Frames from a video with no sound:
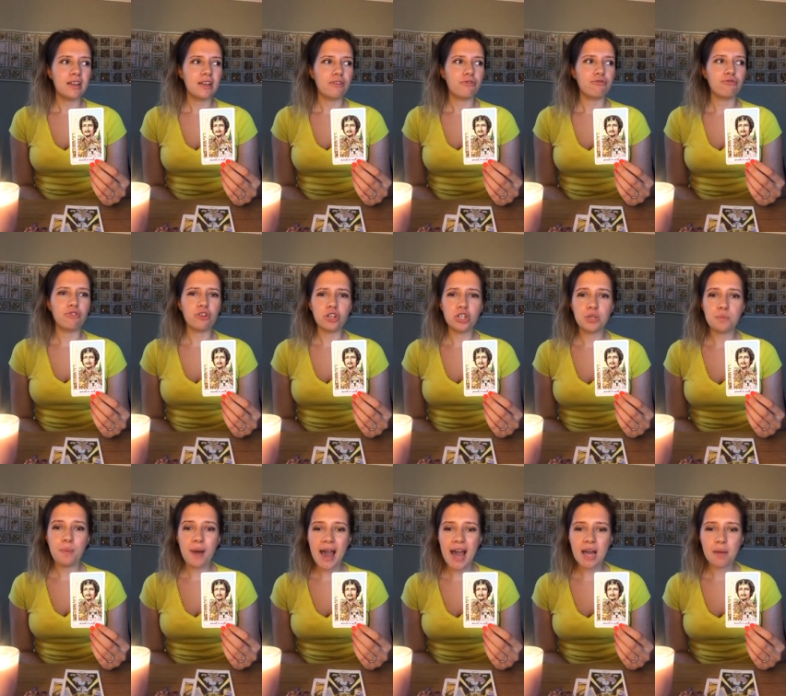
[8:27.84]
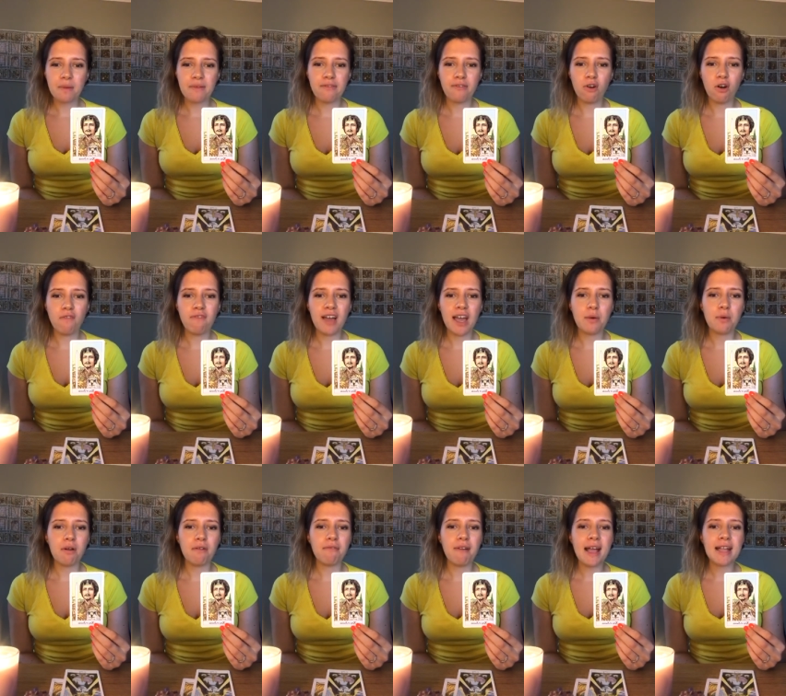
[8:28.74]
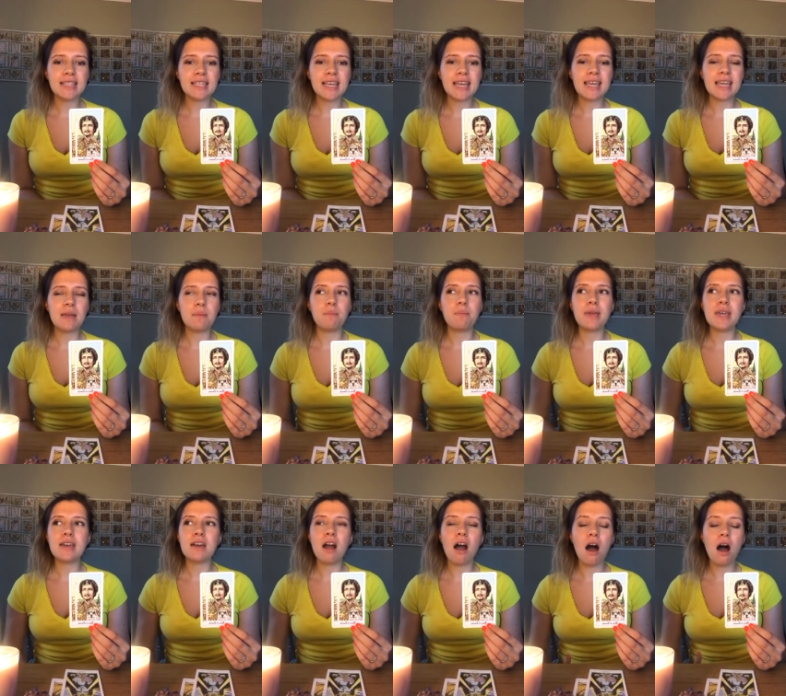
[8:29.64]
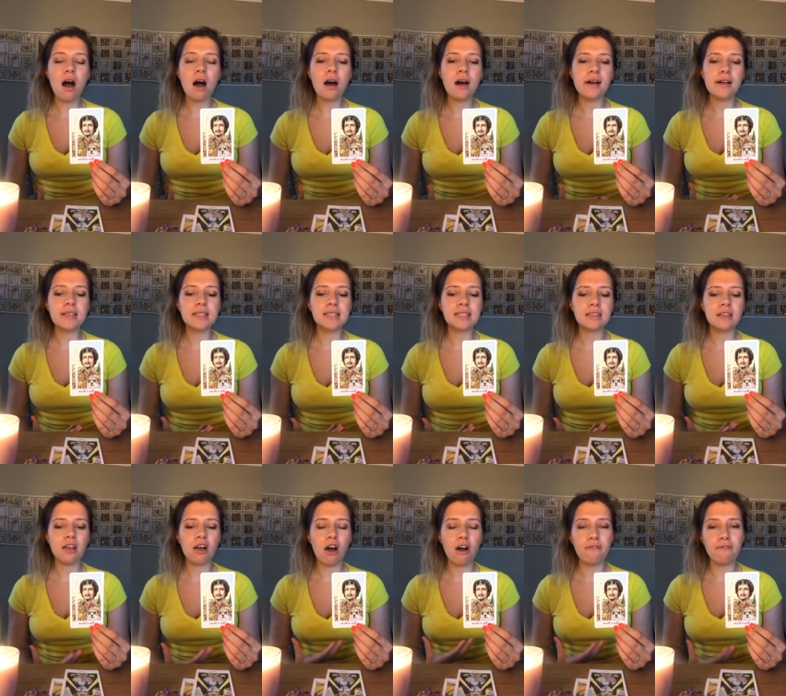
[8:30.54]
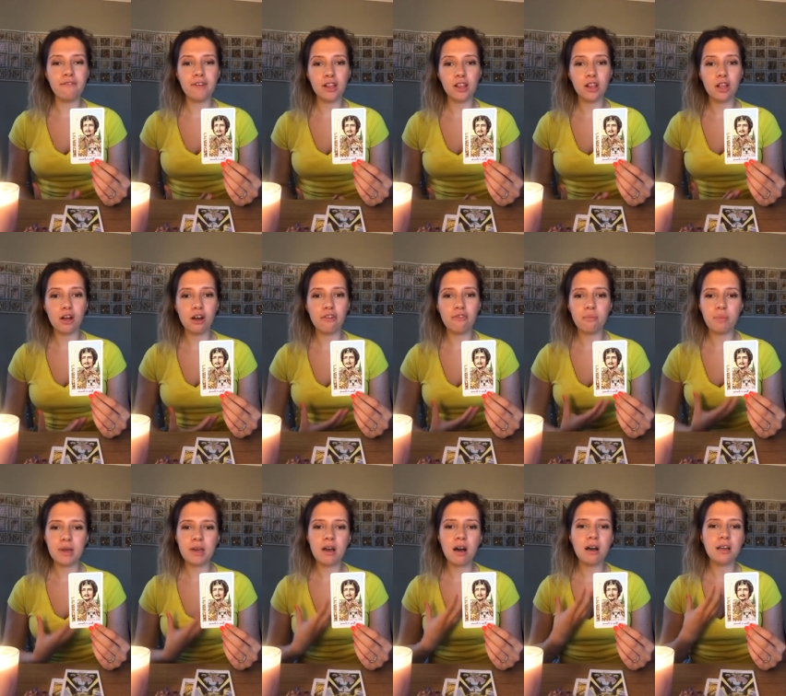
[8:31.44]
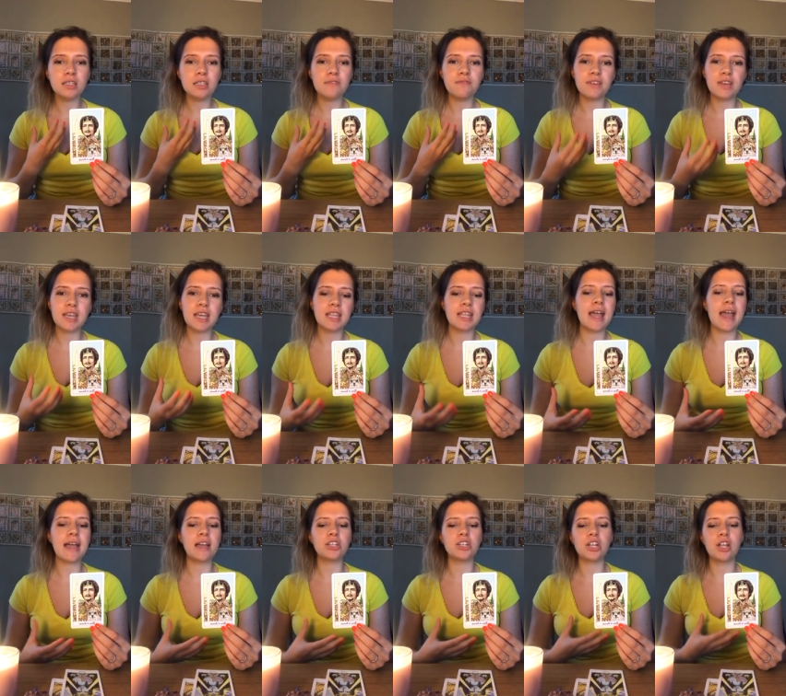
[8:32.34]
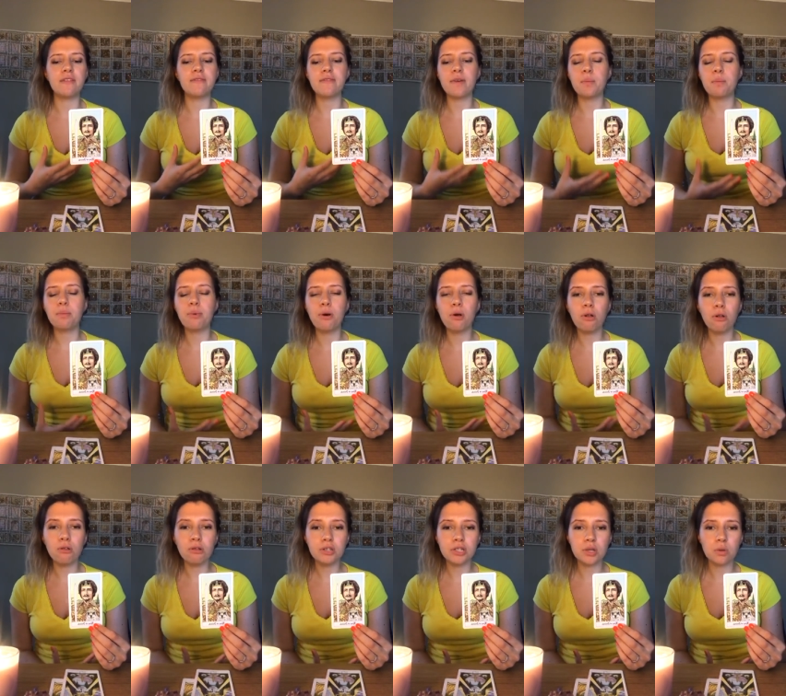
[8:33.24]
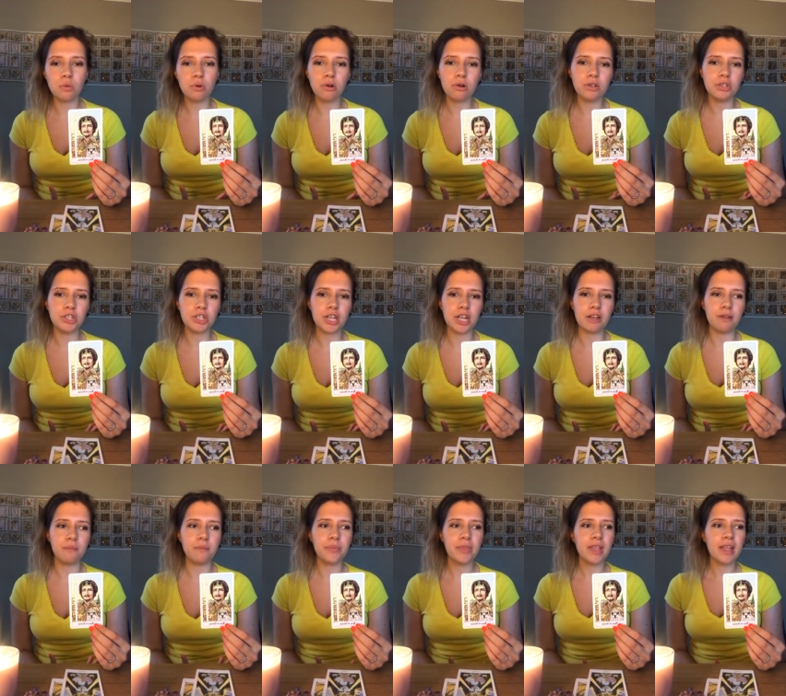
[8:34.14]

rushed back before they were ready because of the love, because of the connection, the pull towards you.